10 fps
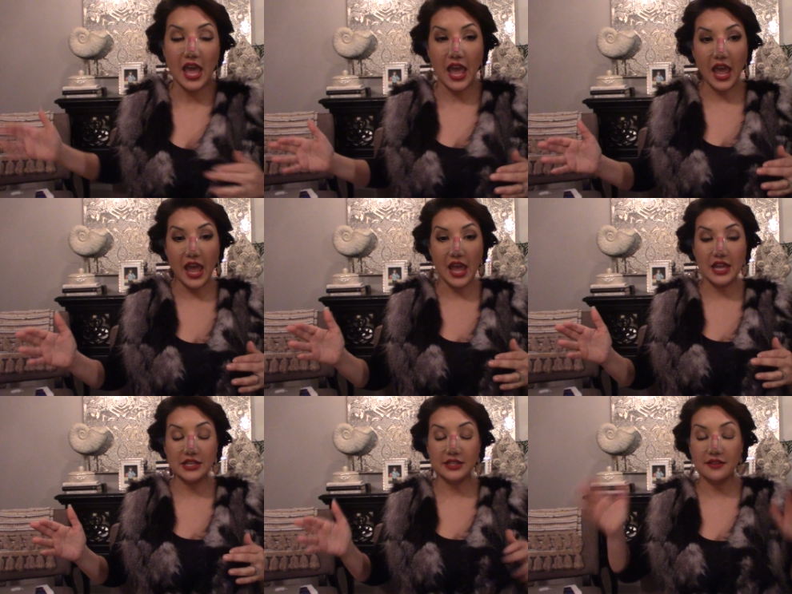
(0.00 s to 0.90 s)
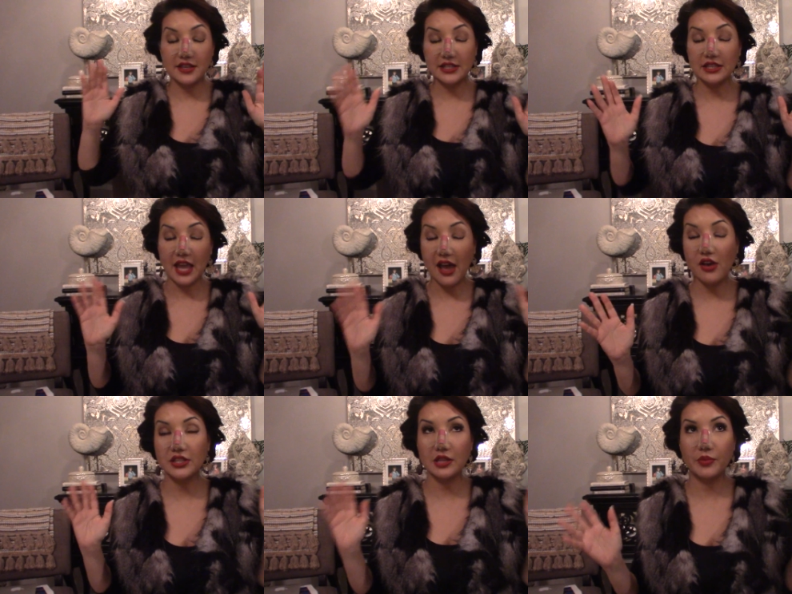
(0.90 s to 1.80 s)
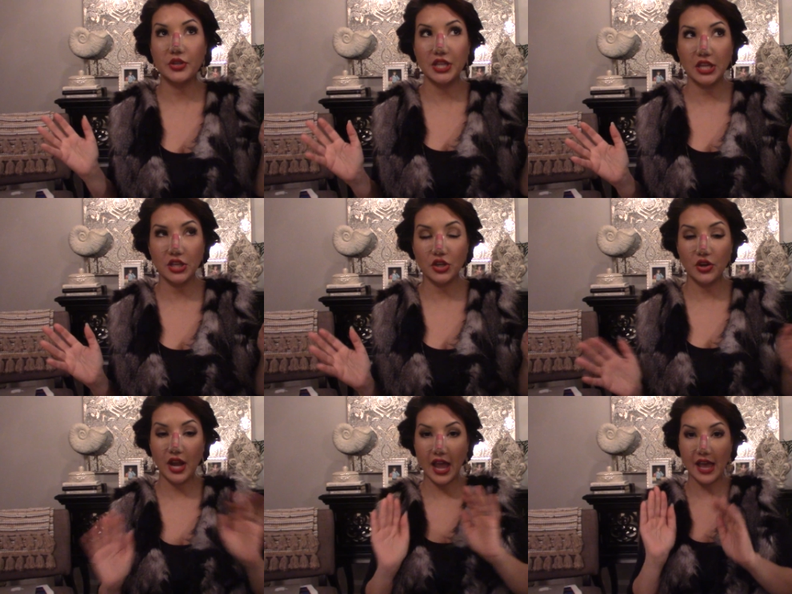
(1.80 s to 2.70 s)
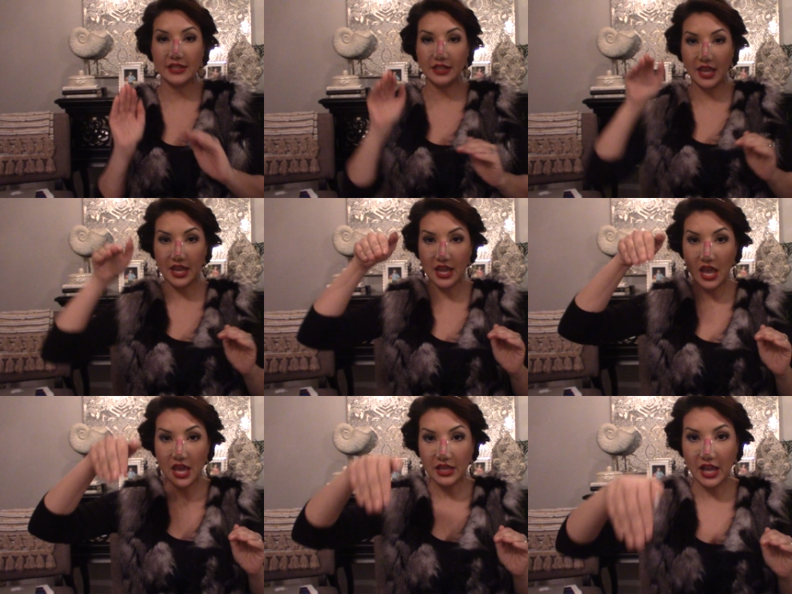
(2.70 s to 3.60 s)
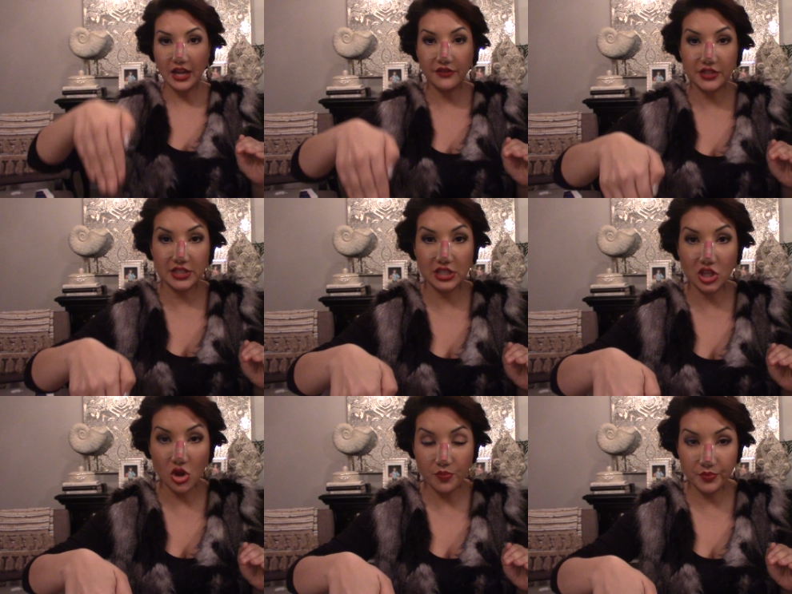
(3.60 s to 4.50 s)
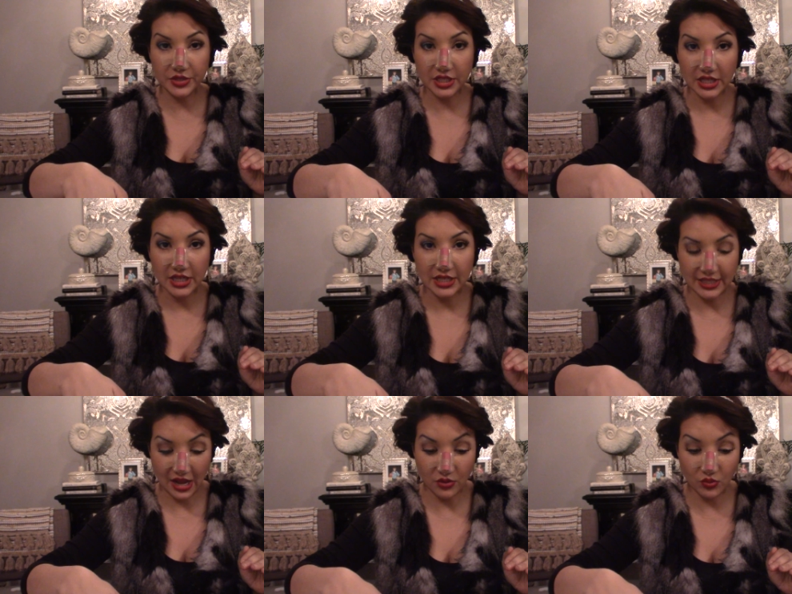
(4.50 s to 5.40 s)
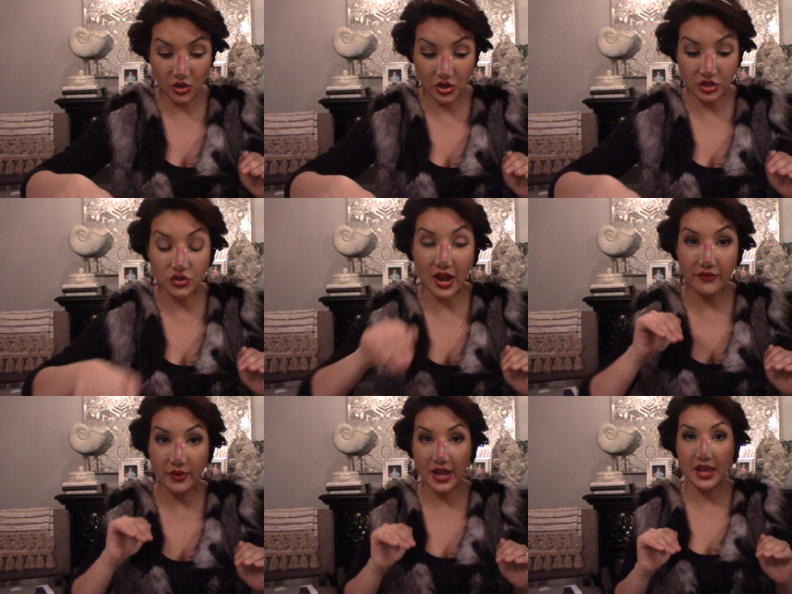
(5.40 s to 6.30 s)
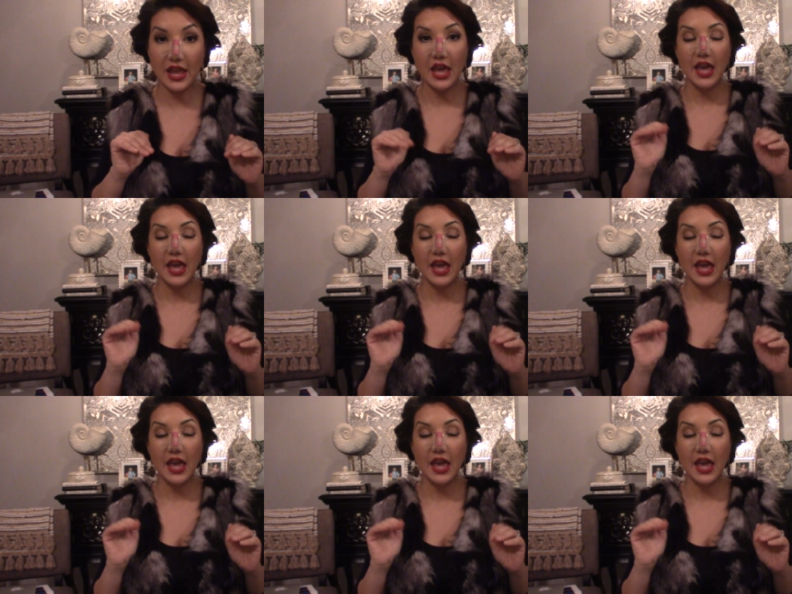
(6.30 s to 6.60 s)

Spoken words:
and this house in particular has a kind of sloped downward driveway,